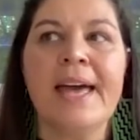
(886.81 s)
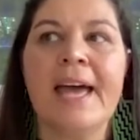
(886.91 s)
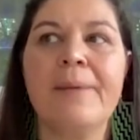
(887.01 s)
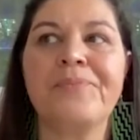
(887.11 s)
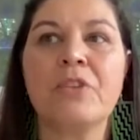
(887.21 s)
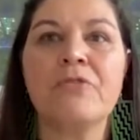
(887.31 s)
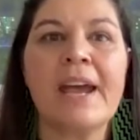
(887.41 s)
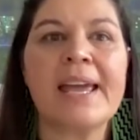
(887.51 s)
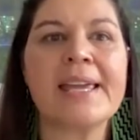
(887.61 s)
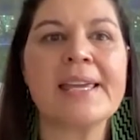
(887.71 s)
Um,
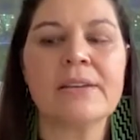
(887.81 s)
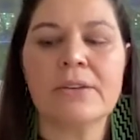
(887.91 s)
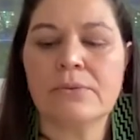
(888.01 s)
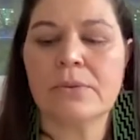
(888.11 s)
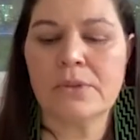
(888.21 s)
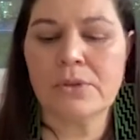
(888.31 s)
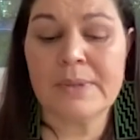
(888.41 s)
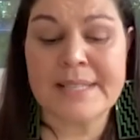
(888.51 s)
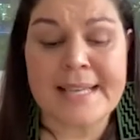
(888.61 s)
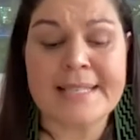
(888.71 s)
Ray, who
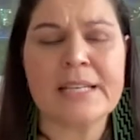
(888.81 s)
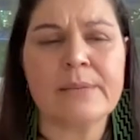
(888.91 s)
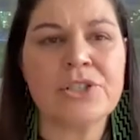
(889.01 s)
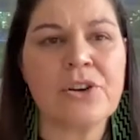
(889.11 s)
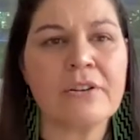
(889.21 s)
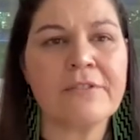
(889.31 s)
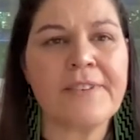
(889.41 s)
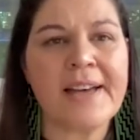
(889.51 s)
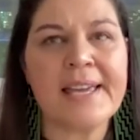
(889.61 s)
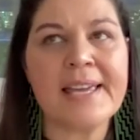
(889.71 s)
was our
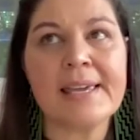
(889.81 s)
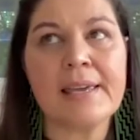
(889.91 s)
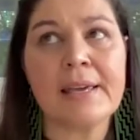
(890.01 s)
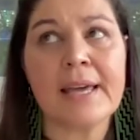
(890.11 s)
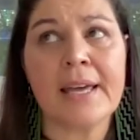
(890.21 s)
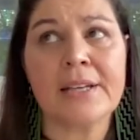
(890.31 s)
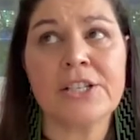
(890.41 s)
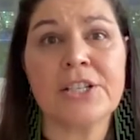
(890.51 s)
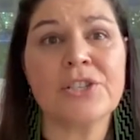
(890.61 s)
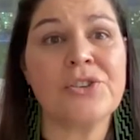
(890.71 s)
cinematographer, he uh,
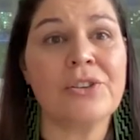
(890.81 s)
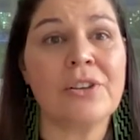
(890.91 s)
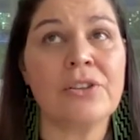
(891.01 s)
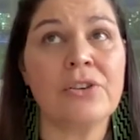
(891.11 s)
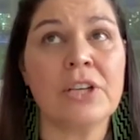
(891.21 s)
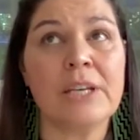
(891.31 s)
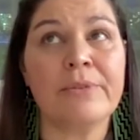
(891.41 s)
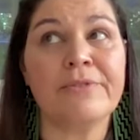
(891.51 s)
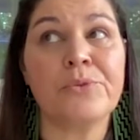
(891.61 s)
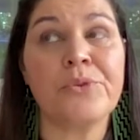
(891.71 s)
just turned 30
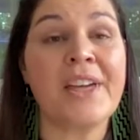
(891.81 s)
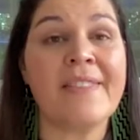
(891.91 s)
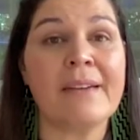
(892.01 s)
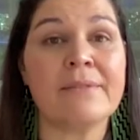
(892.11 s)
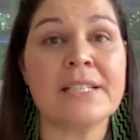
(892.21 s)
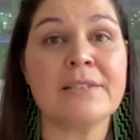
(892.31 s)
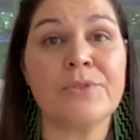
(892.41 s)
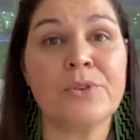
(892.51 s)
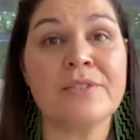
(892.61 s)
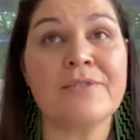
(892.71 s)
before that. That was his
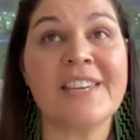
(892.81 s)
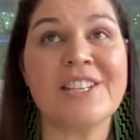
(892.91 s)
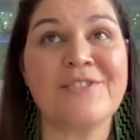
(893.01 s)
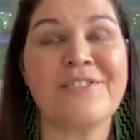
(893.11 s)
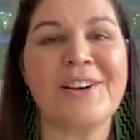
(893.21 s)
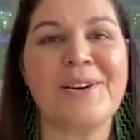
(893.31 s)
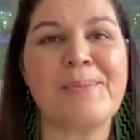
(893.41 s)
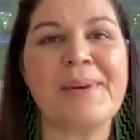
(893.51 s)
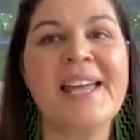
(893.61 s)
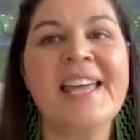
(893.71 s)
first feature
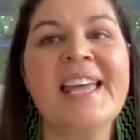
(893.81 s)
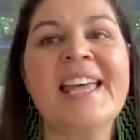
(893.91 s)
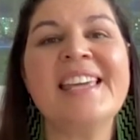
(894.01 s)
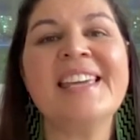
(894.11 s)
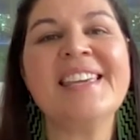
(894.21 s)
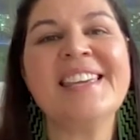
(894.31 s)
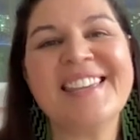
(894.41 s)
film. Oh, wow. He,